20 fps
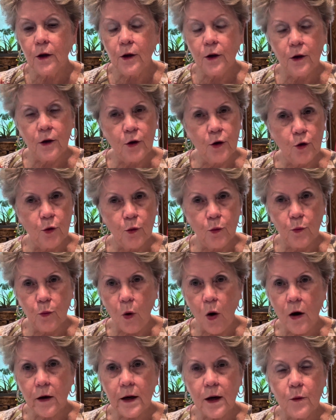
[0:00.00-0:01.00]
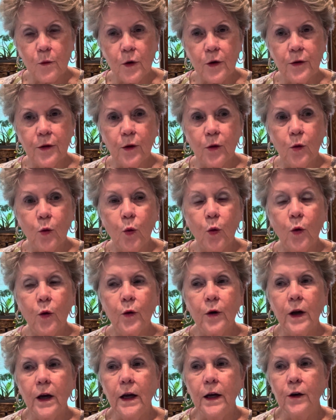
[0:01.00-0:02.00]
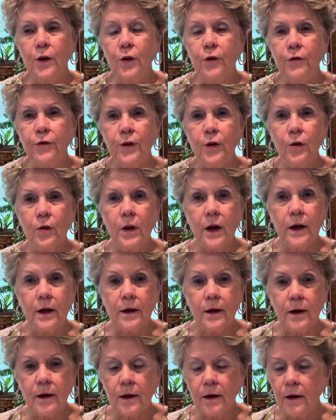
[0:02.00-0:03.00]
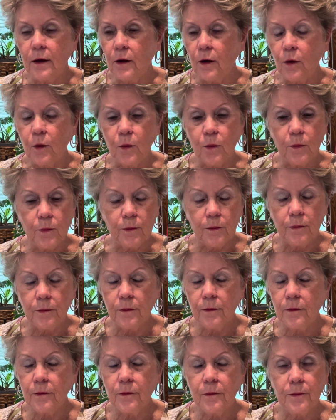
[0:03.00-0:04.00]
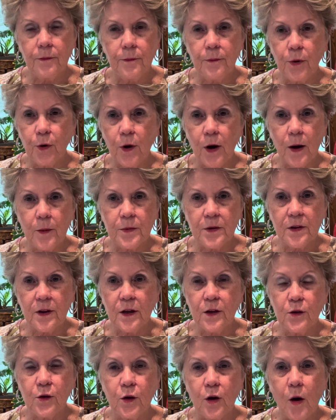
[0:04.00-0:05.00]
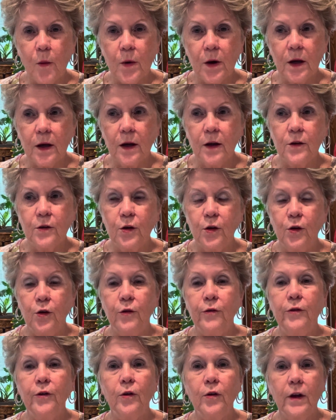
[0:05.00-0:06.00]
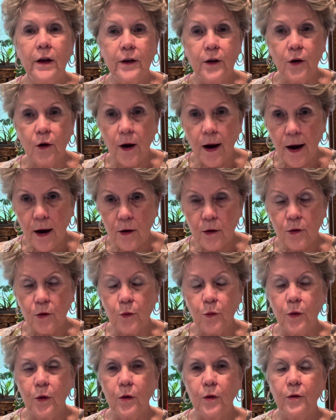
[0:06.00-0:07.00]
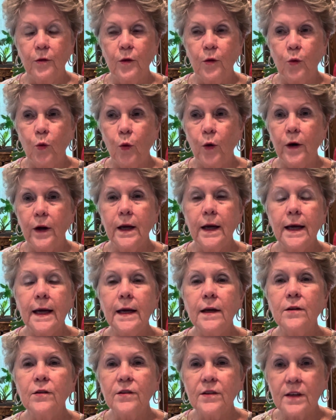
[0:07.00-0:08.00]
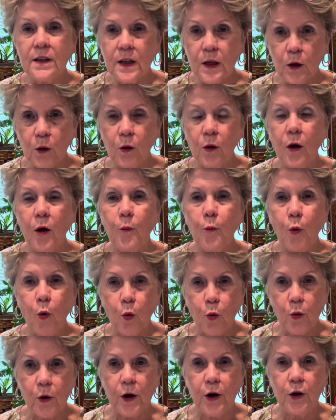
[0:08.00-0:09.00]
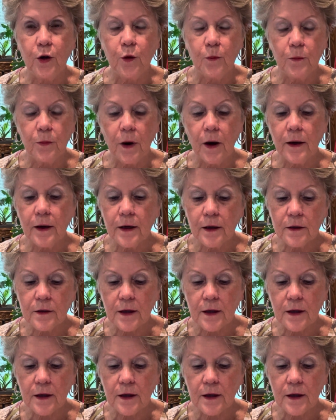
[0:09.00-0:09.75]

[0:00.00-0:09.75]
you're walking with the Lord and you feel like, you know, perhaps things are coming against you and you feel like you're out of the will of the Lord, he is still upholding you by his